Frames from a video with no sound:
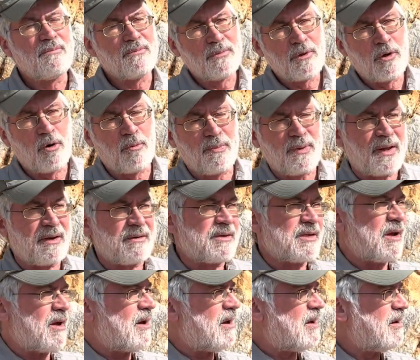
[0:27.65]
Little bit,
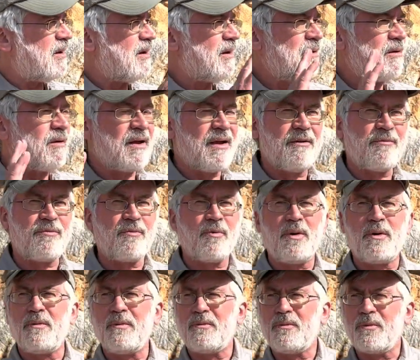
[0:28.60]
if
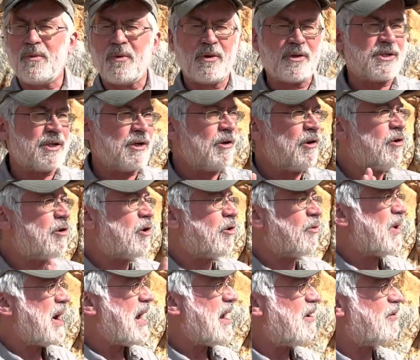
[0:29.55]
we were to look
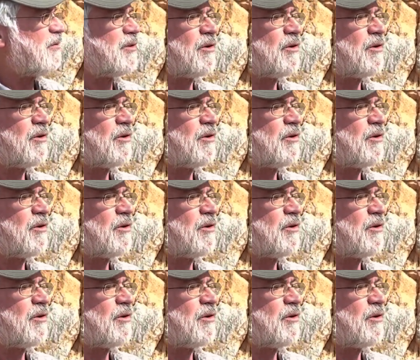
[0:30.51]
around,